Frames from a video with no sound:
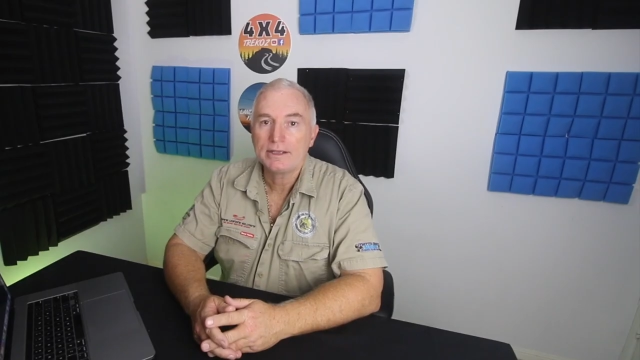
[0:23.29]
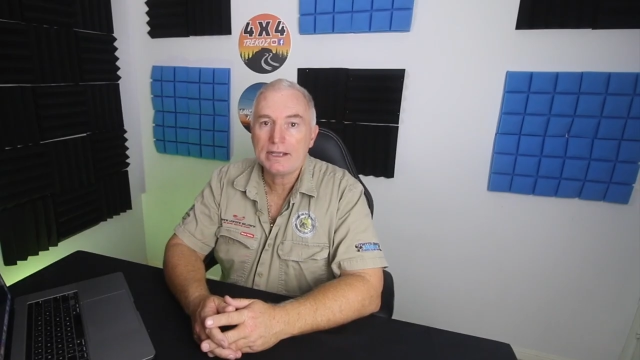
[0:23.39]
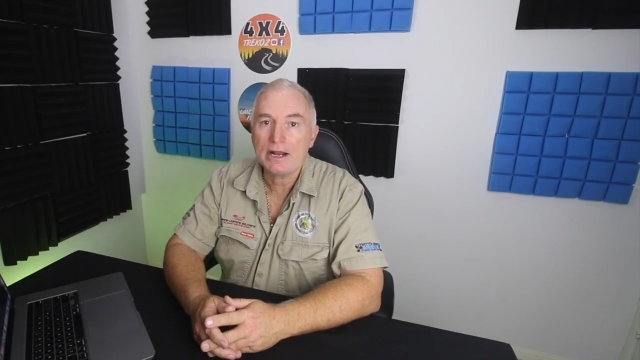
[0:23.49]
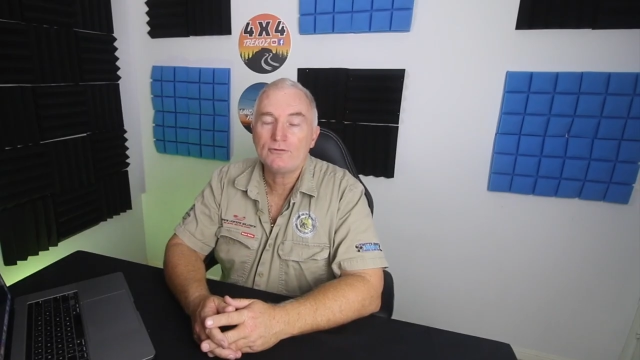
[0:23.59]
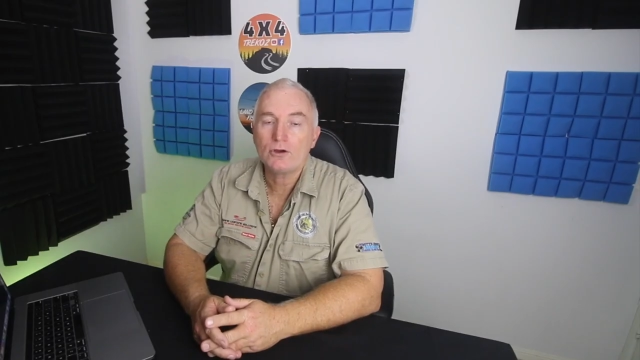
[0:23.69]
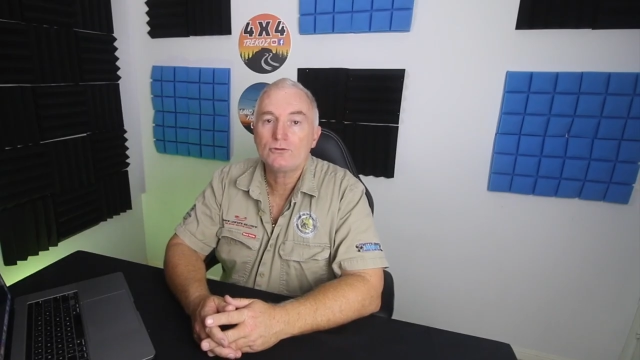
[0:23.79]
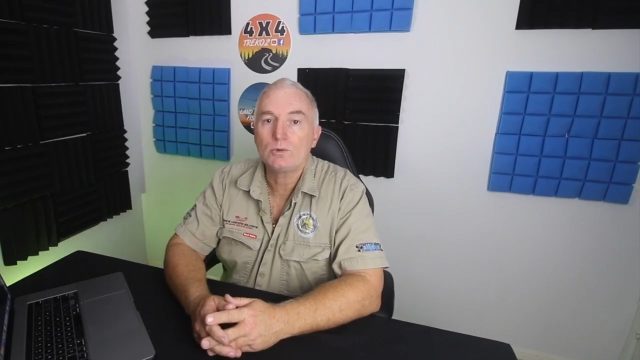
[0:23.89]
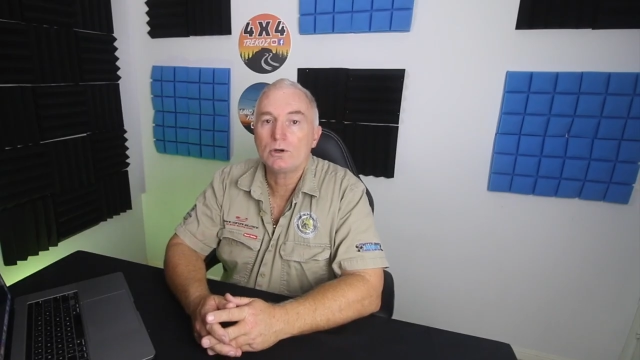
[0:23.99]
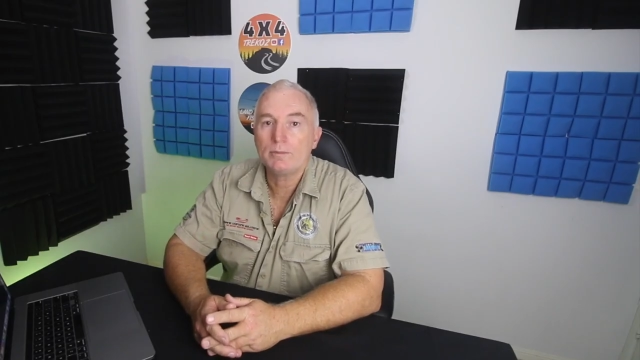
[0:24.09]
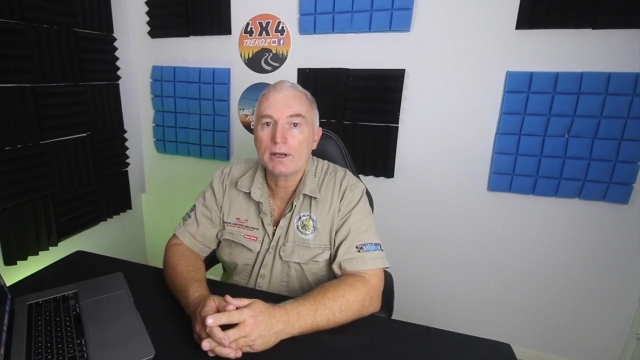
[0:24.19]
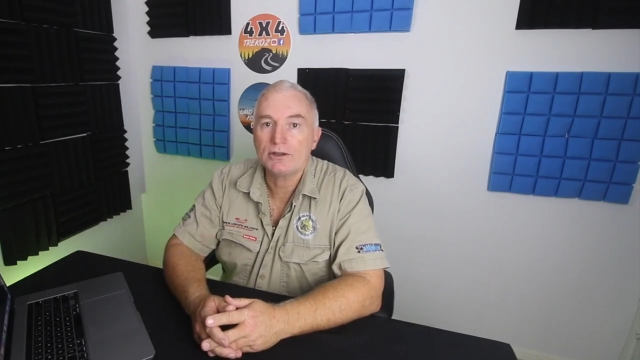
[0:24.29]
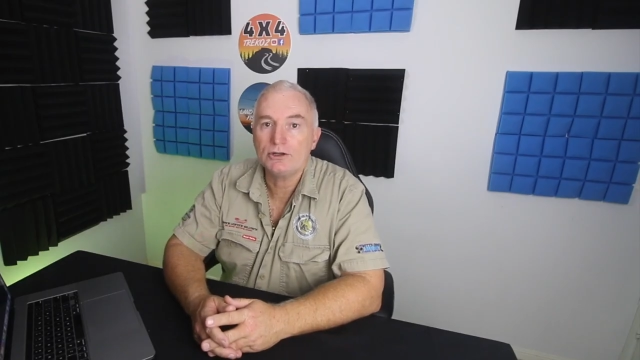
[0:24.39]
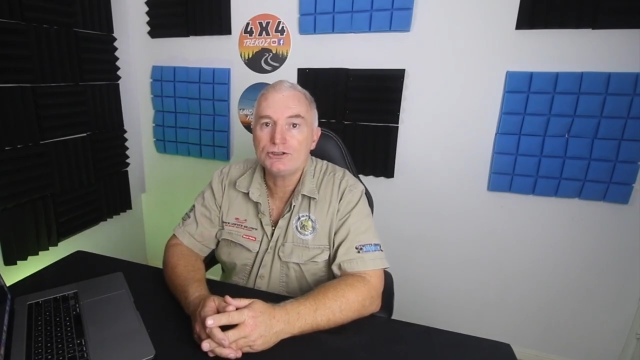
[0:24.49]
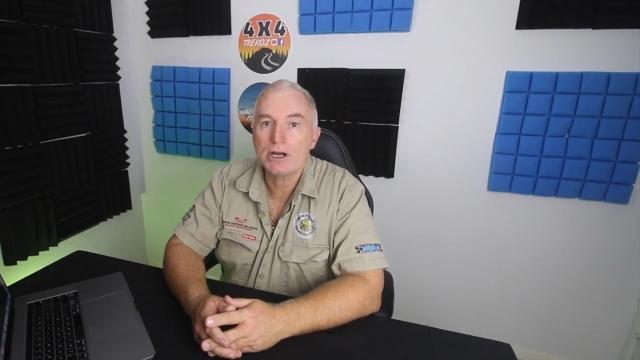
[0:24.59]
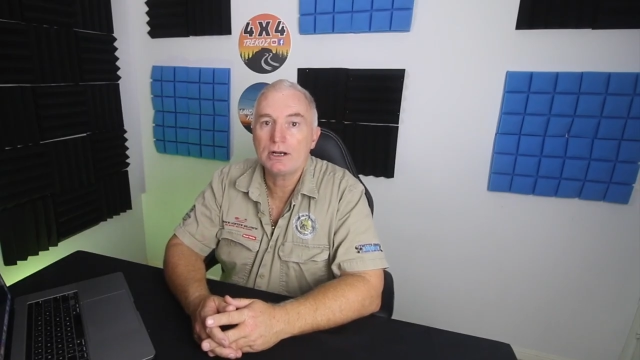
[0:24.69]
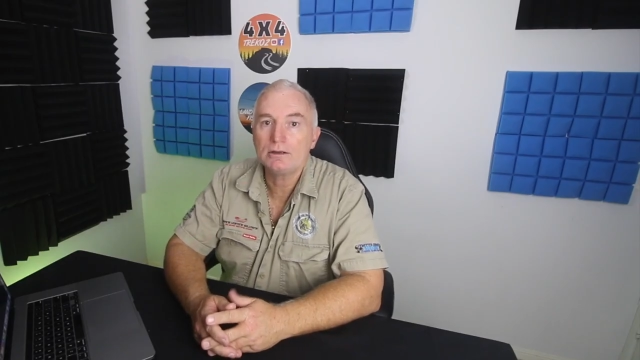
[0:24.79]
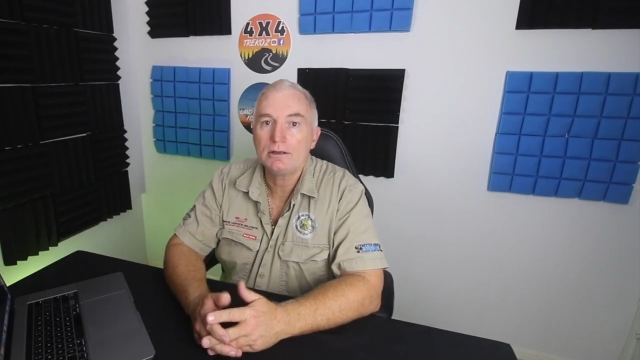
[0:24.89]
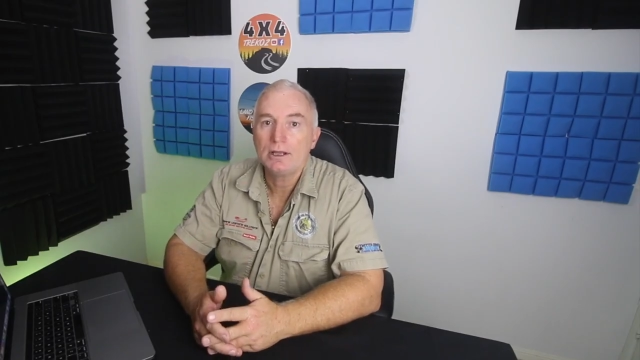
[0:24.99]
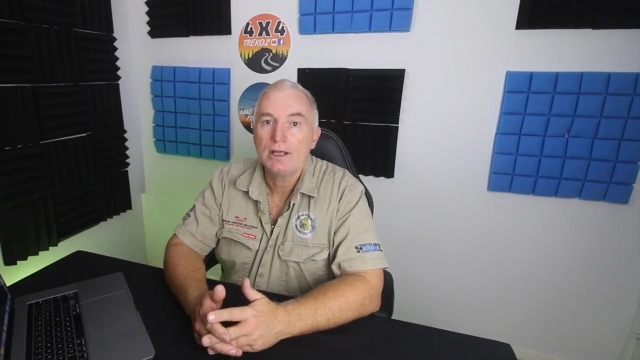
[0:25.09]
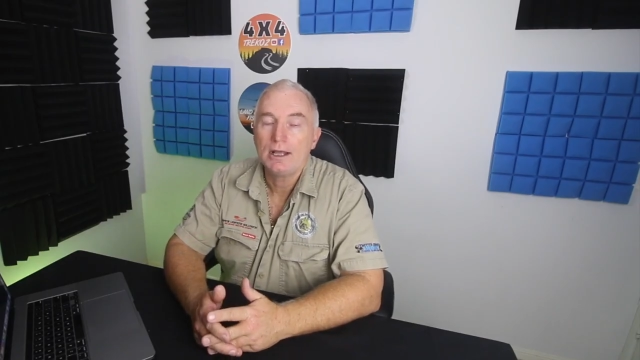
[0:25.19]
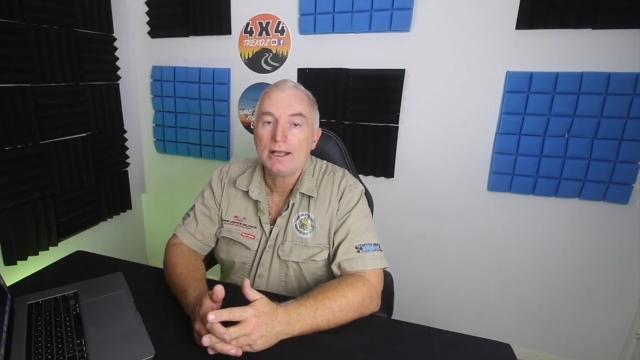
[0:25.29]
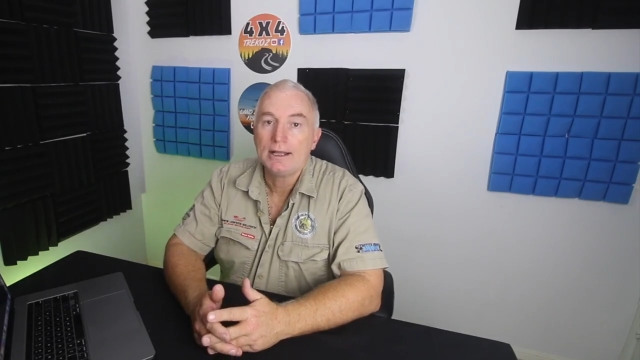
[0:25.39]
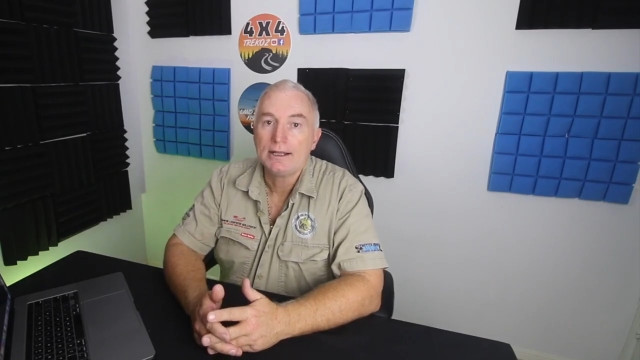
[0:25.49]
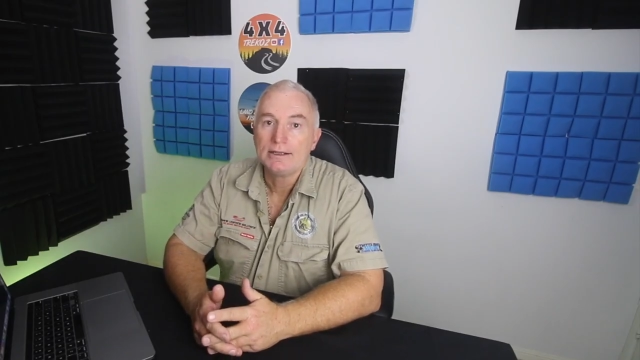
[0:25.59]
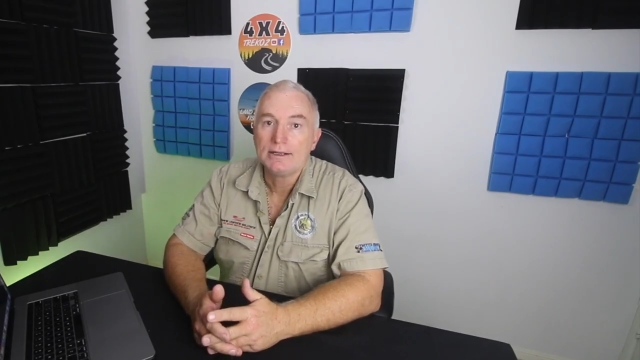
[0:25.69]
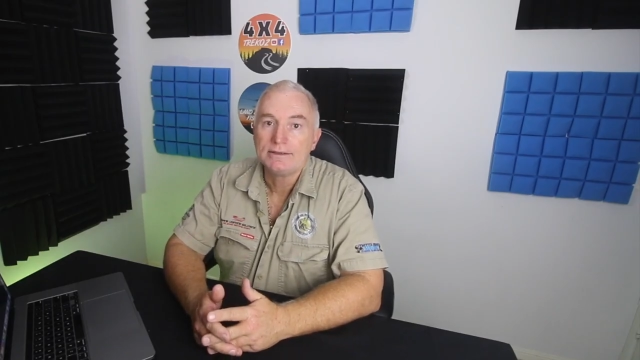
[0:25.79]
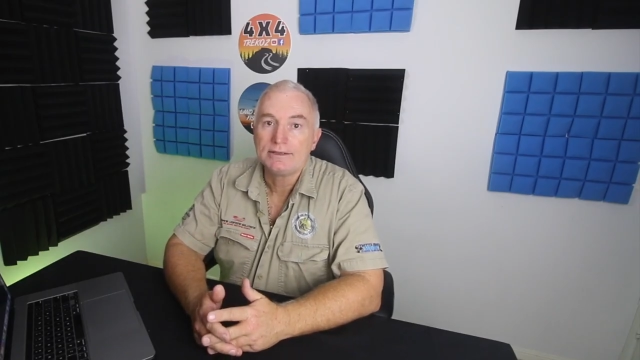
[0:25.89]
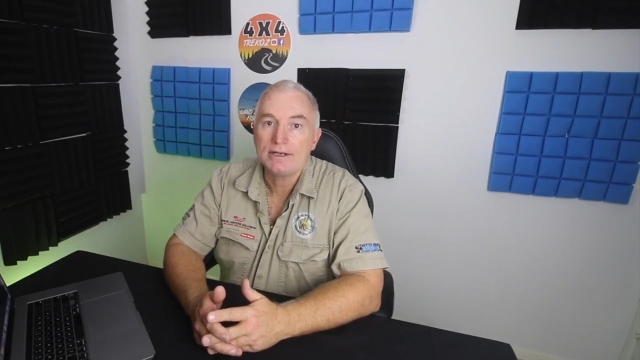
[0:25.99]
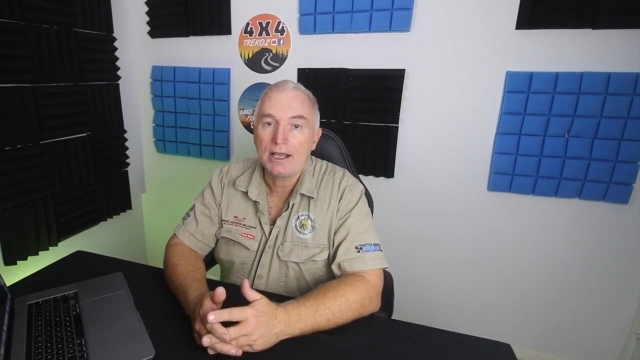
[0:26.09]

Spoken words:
G'day folks, welcome back to the channel. Today